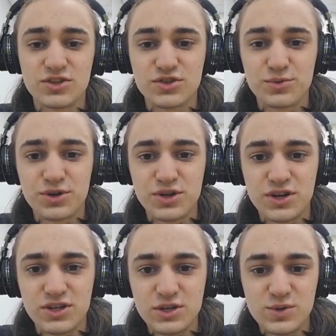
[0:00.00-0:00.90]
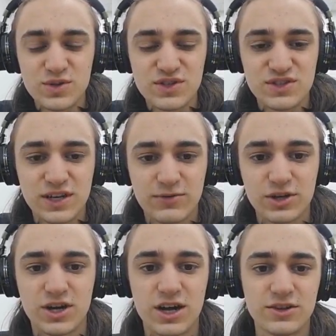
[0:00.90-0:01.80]
So we're going to use these
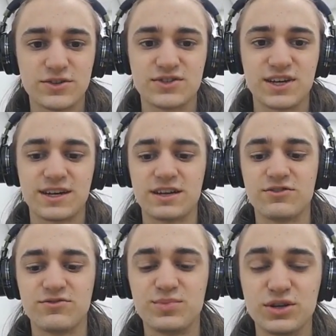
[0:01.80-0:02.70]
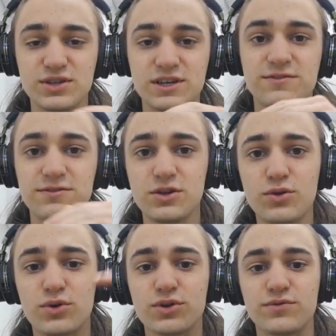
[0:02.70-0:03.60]
different colors and kind of build a
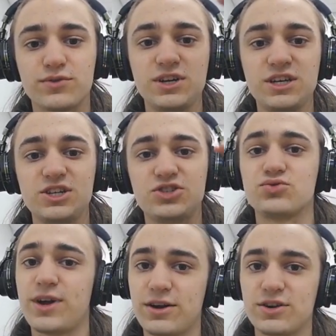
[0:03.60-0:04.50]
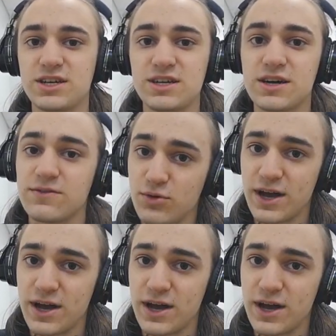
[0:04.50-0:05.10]
floor for each rarity of